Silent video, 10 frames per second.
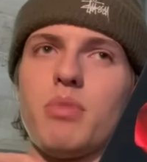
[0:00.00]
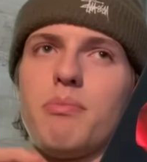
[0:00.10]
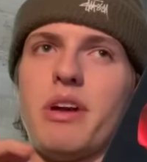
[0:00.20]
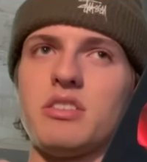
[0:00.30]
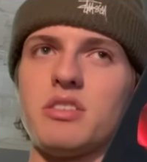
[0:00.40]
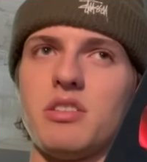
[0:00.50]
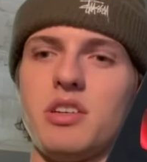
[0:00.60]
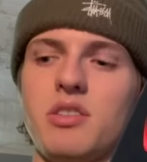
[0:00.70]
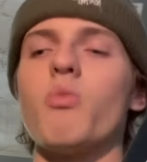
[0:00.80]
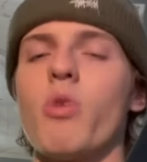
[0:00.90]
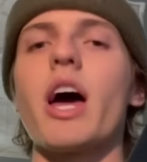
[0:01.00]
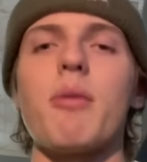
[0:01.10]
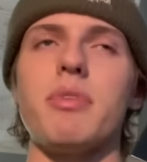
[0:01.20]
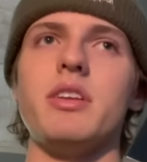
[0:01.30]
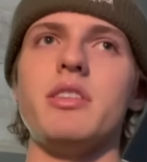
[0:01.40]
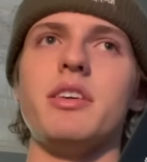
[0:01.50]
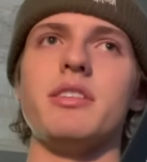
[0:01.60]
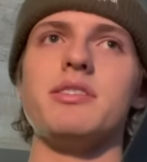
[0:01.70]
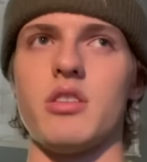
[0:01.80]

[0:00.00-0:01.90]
But basically, what happened in this,